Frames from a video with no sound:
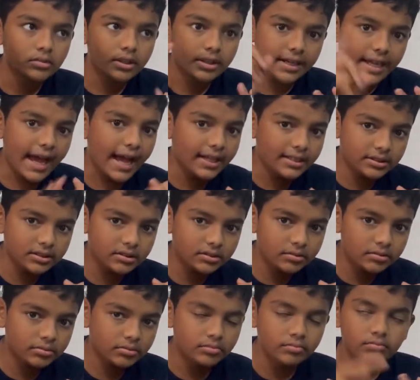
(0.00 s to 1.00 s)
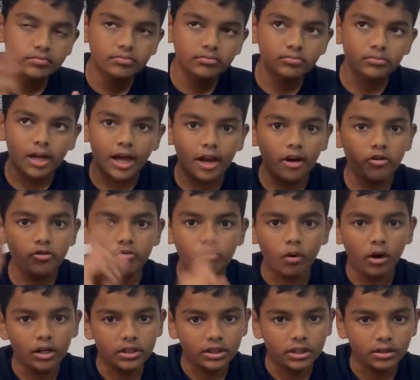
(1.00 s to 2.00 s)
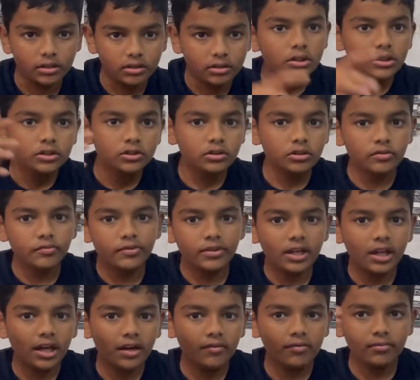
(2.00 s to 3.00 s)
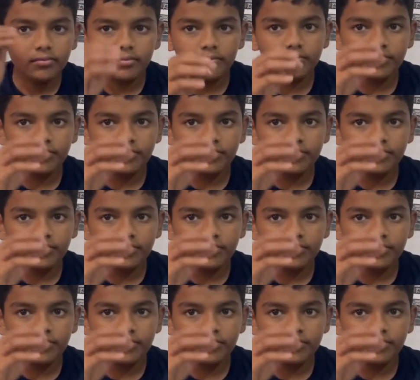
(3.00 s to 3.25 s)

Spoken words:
gas, and solid. For